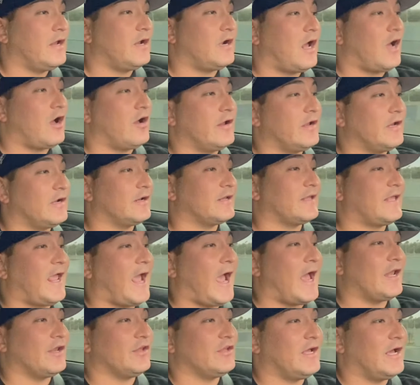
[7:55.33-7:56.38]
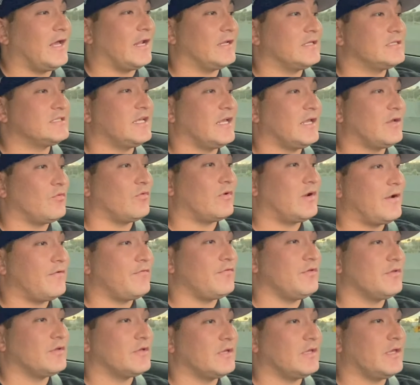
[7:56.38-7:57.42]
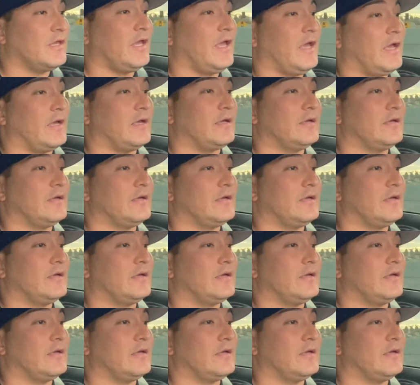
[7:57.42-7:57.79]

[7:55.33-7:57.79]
Out here in Cali, you gotta take whatever you can get.